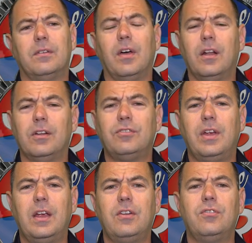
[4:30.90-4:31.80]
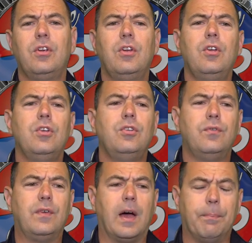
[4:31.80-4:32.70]
ton of change.
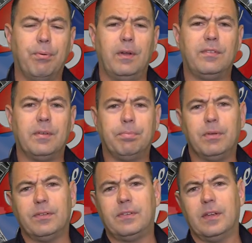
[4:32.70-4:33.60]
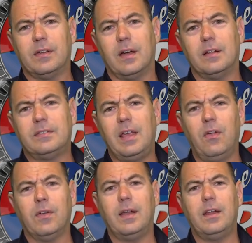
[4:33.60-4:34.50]
You've got pretty simplistic
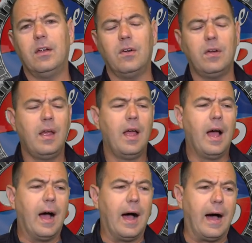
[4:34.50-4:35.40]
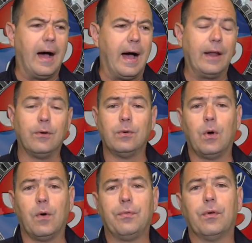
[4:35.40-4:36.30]
tailgate here. I don't
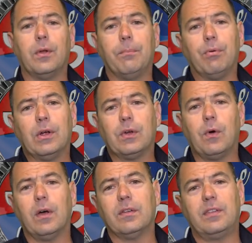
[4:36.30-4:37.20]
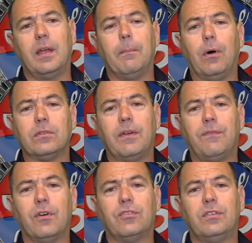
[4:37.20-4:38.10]
know if they're going to bring across that
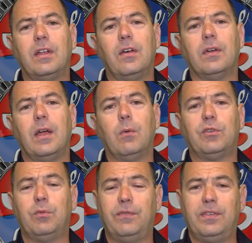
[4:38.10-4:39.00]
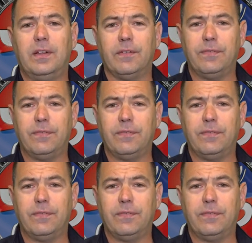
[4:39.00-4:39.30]
multi-function tailgate, which we've seen in the